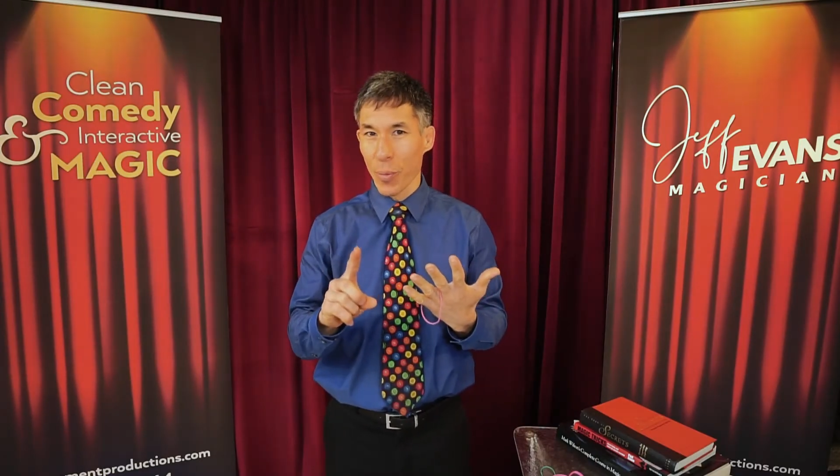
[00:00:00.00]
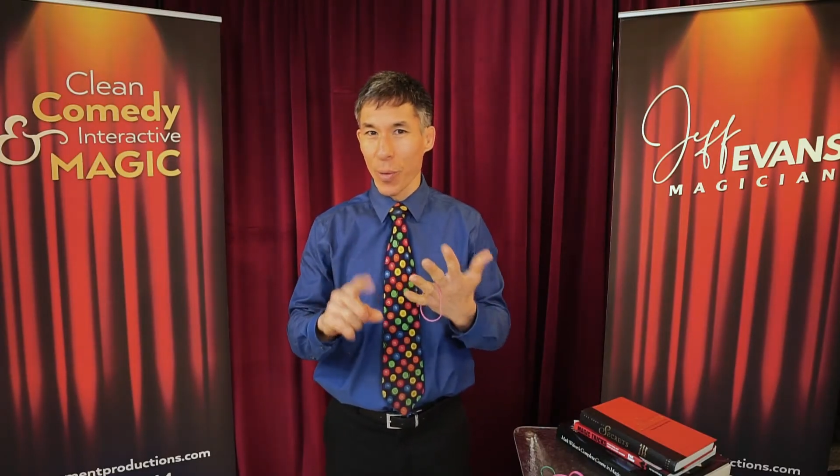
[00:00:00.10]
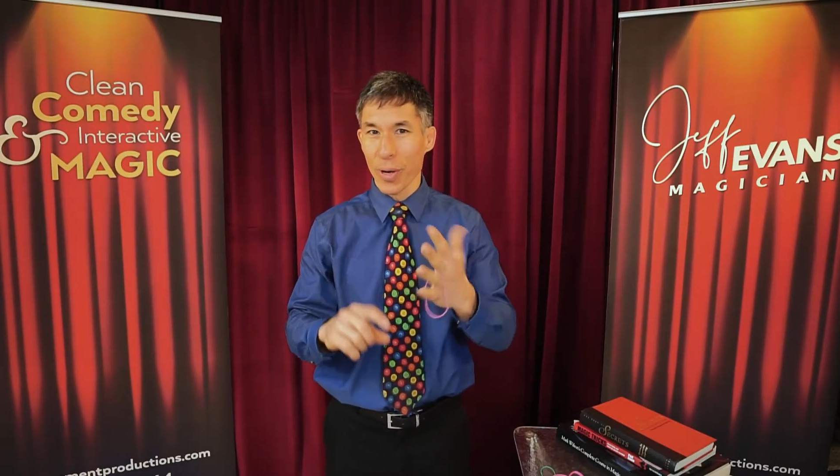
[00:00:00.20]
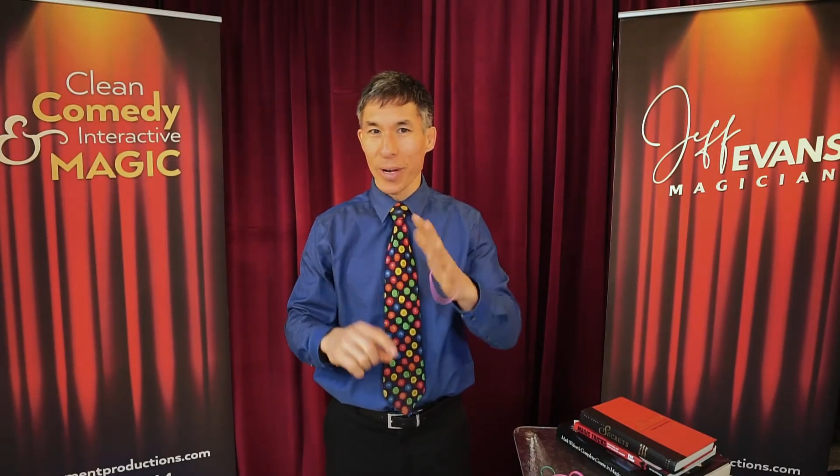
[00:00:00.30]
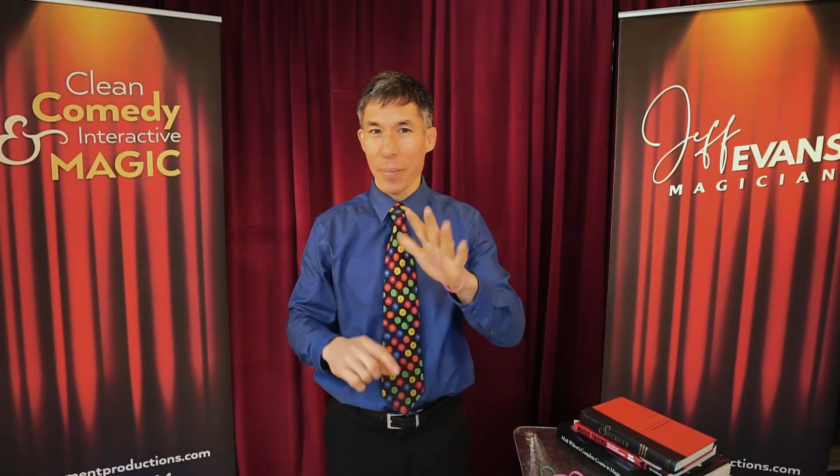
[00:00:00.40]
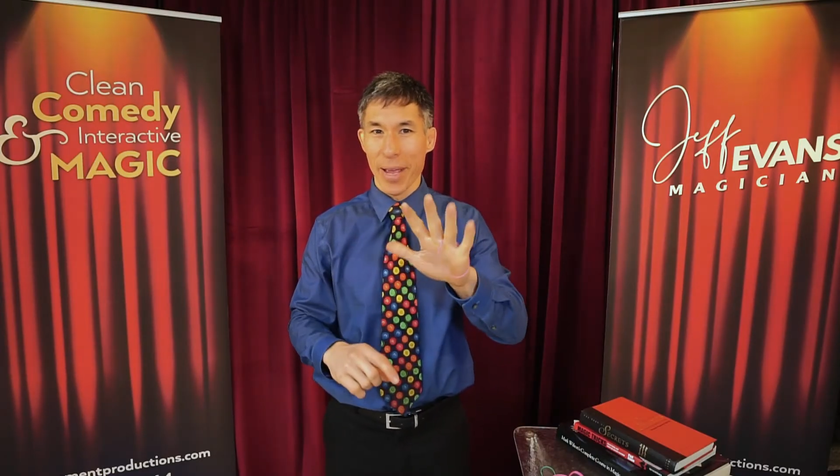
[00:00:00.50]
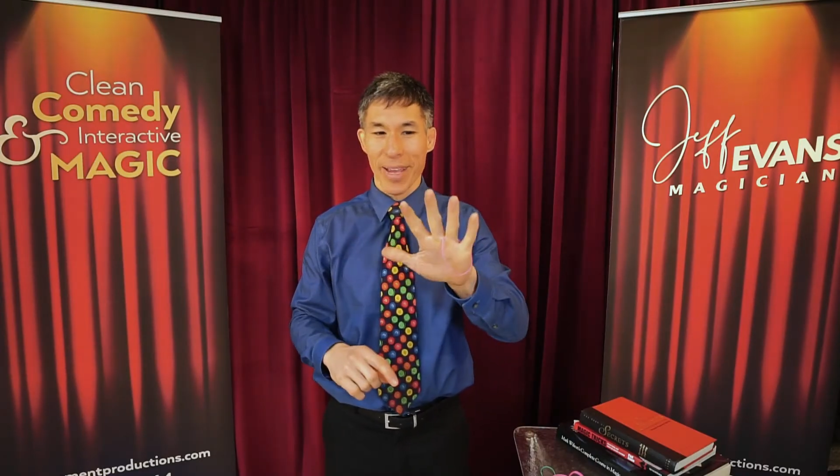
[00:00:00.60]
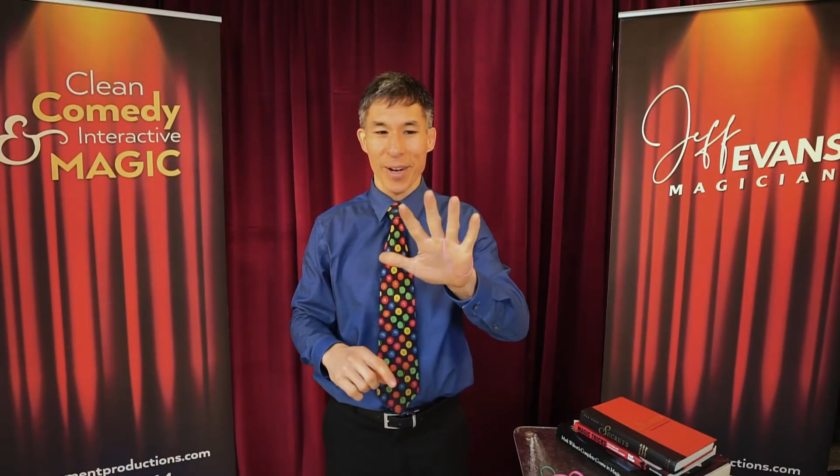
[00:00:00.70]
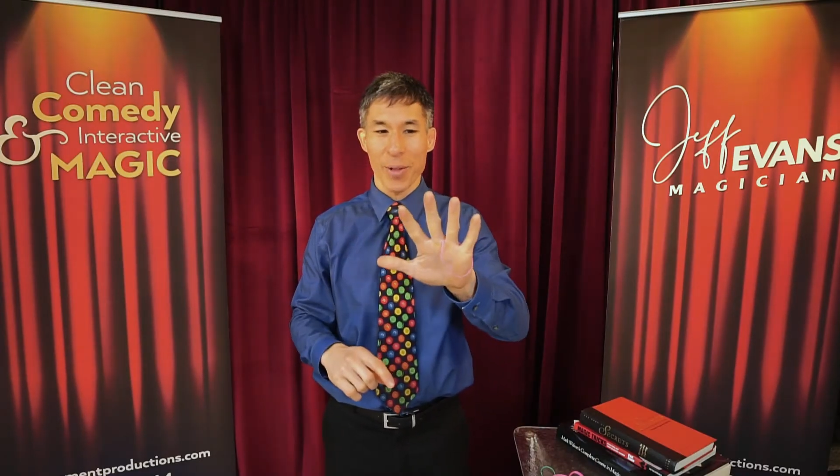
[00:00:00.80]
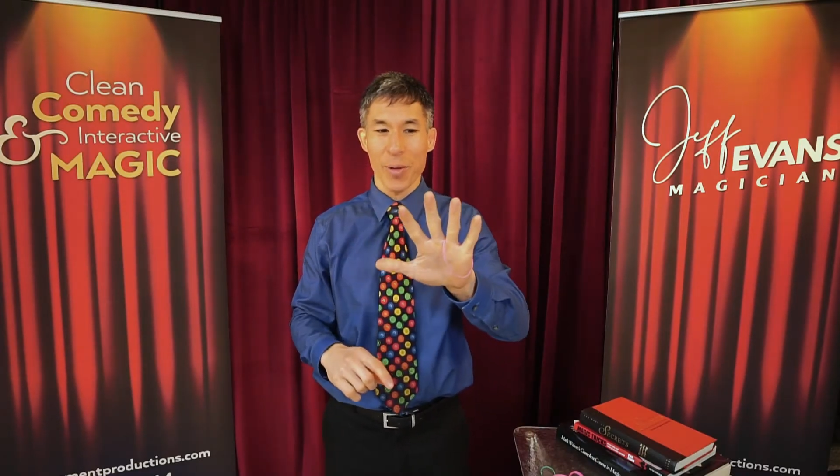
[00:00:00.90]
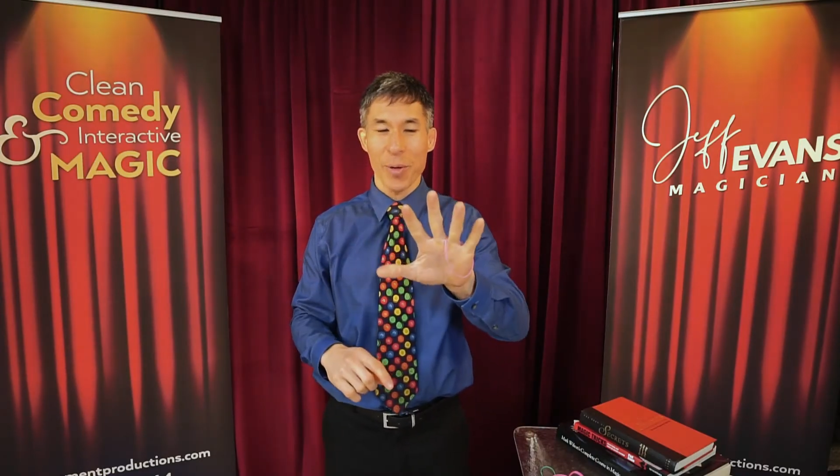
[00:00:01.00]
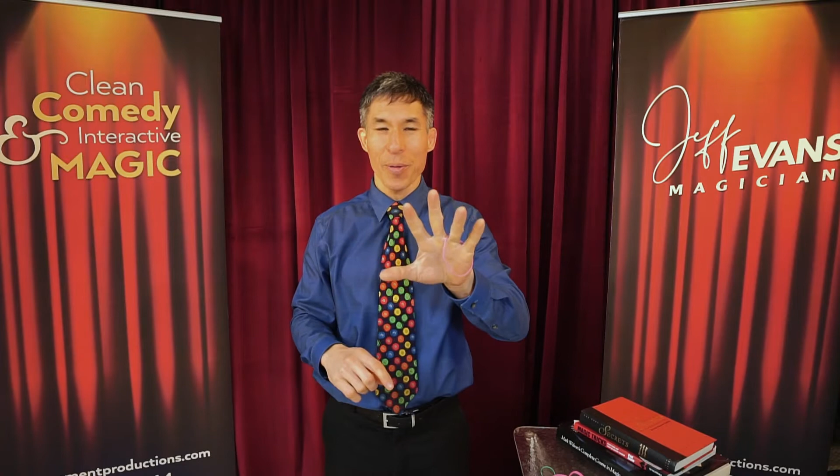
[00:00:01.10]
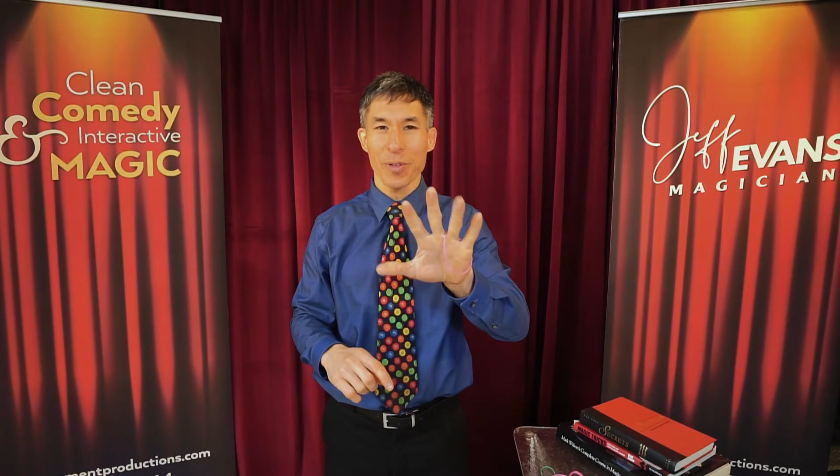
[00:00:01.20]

we're gonna make it a little